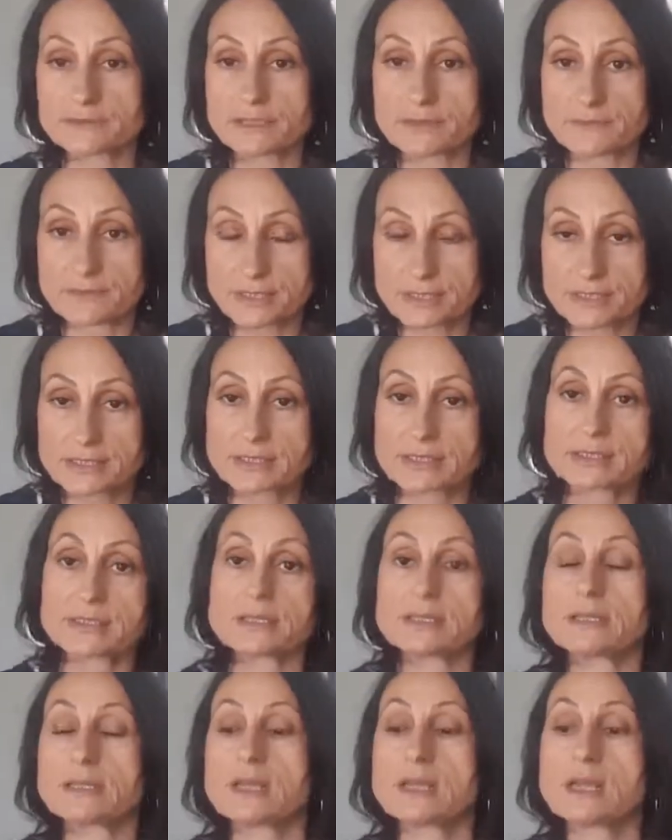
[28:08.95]

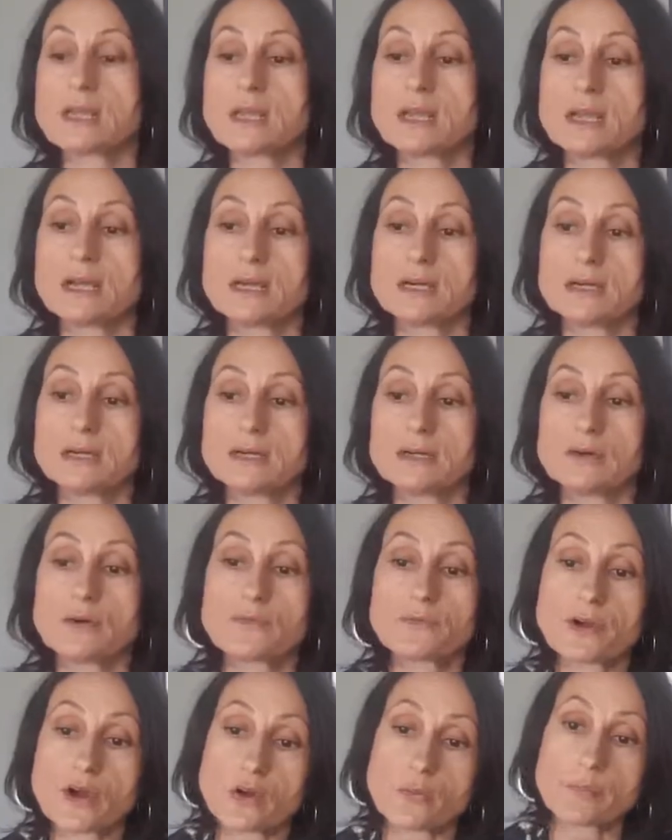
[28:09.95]
diversity
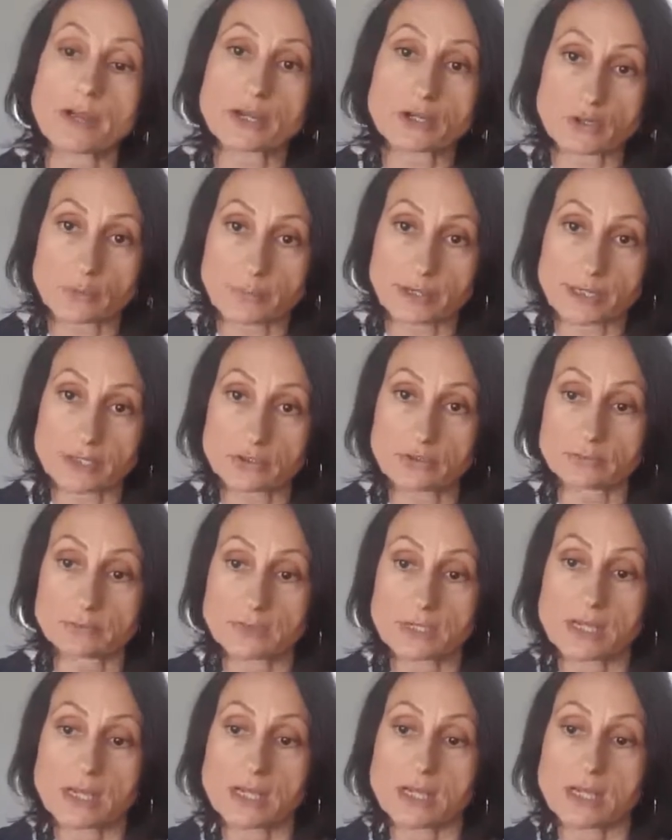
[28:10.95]
of our microbiome.